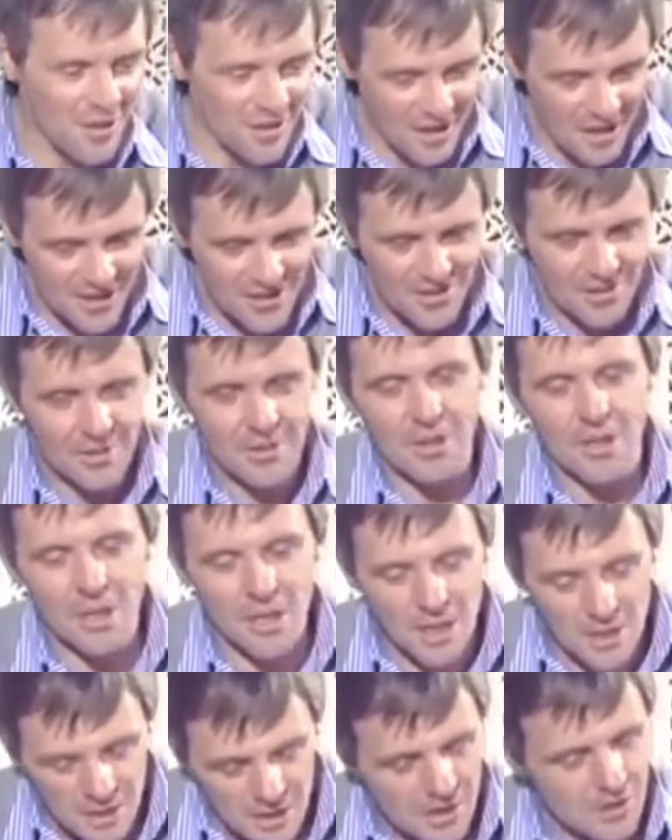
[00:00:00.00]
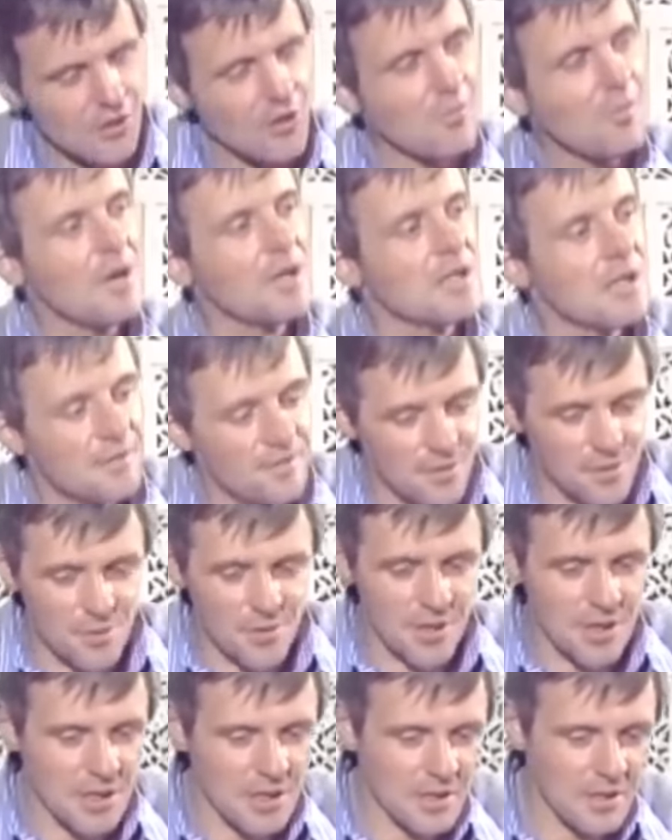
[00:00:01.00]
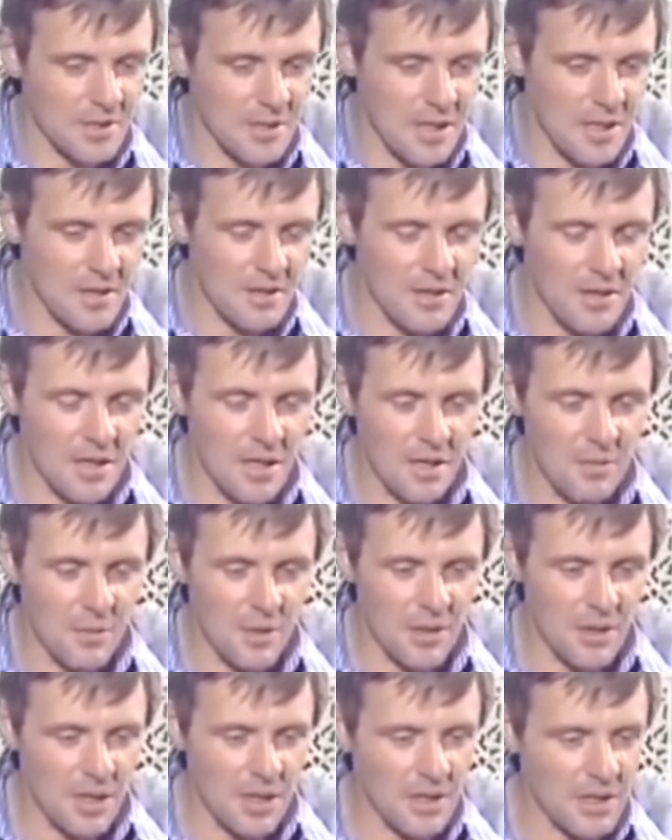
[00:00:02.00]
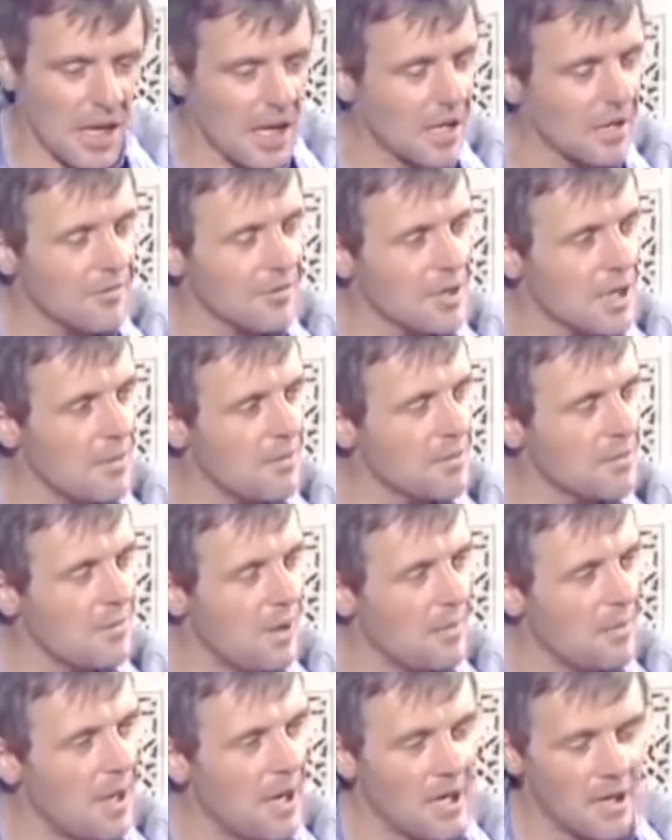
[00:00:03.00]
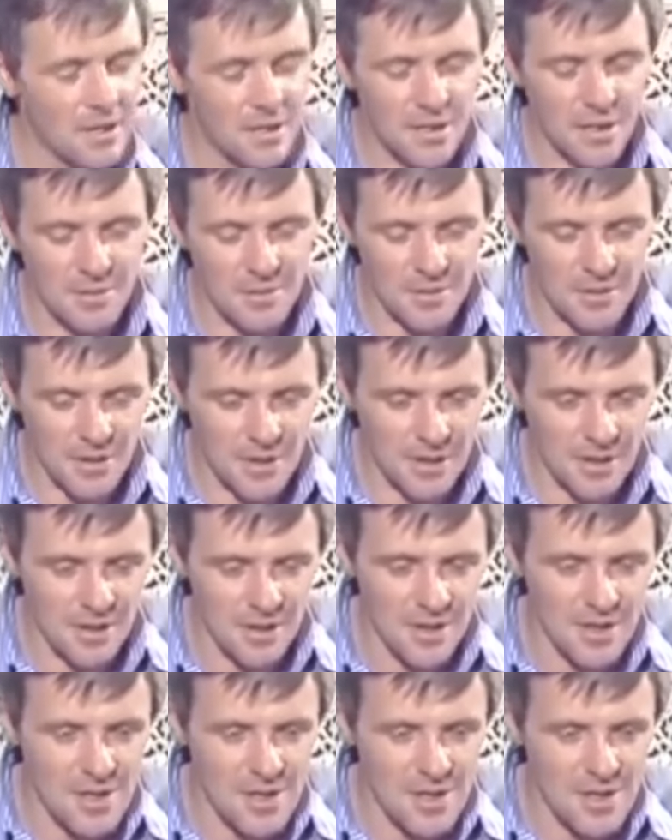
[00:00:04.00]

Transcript: And I used to just throw myself into it, and then the when the negatives came to my mind, I would uh,